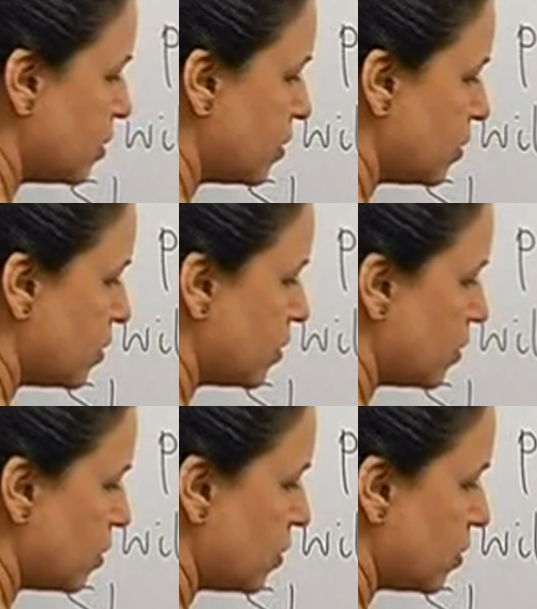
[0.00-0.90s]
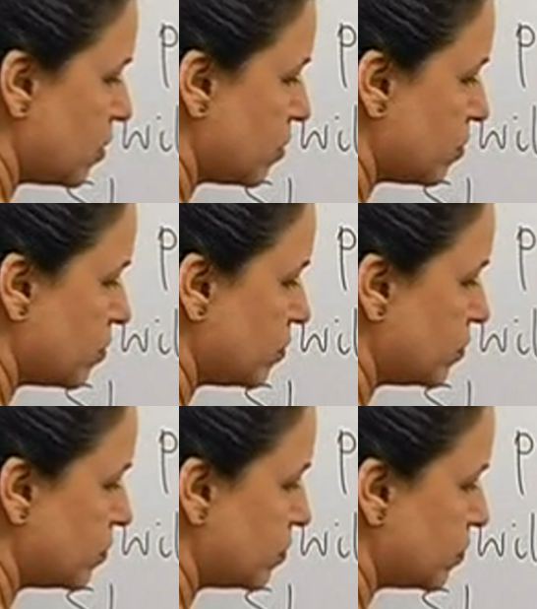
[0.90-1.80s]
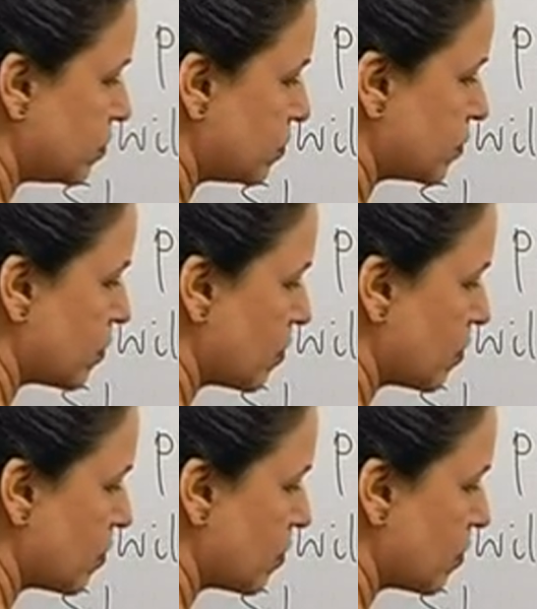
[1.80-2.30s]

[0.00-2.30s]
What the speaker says: [no speech]